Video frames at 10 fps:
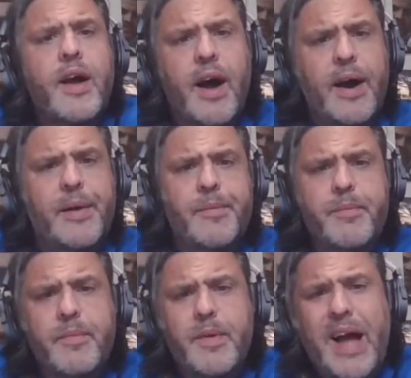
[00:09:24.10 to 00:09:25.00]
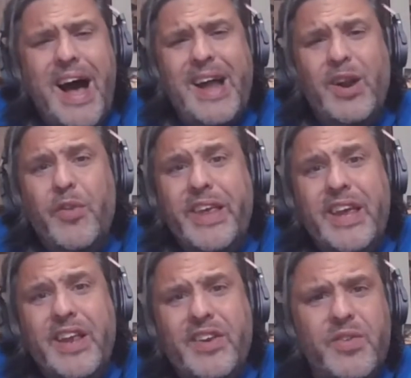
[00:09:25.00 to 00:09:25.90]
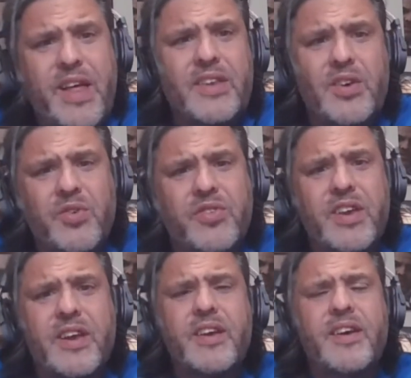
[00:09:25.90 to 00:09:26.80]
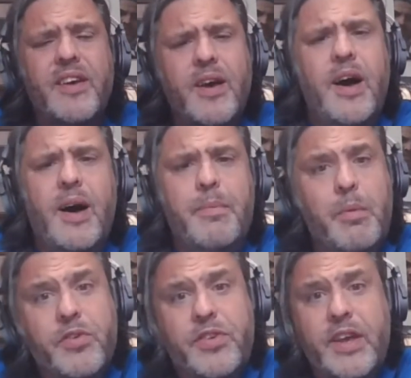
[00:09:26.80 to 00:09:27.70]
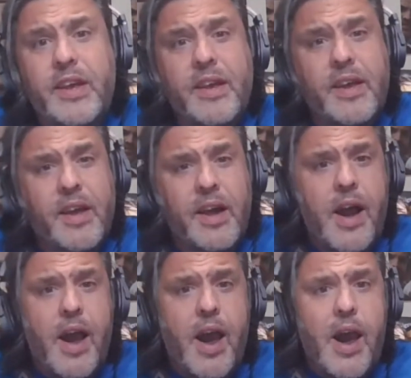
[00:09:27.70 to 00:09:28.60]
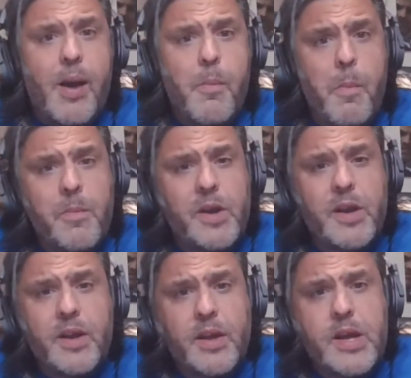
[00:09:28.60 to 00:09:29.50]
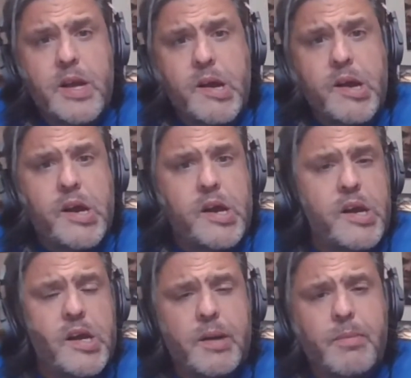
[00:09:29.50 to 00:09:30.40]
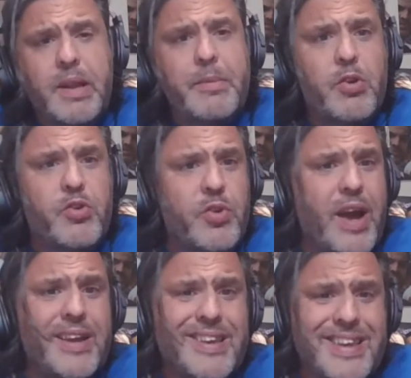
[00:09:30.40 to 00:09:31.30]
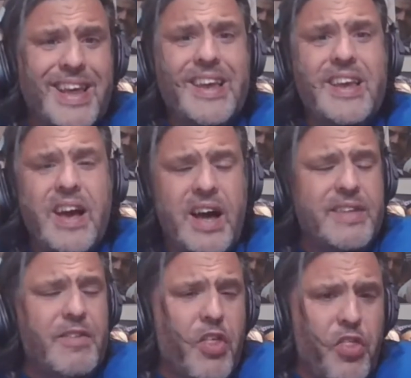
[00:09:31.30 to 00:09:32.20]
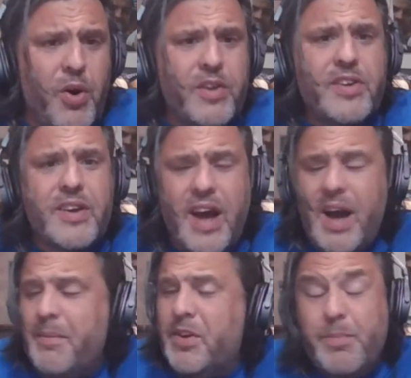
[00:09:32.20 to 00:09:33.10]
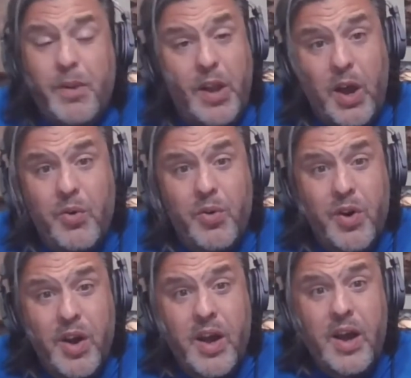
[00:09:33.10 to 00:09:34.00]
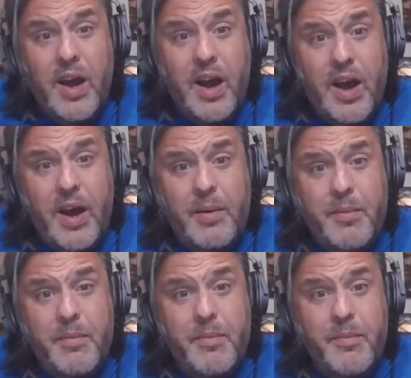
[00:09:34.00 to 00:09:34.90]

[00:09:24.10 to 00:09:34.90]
Um, I don't think he can do that to Usyk, uh, but we'll see. Um, but let me know what you guys think. Uh, leave your thoughts, comments below. Um,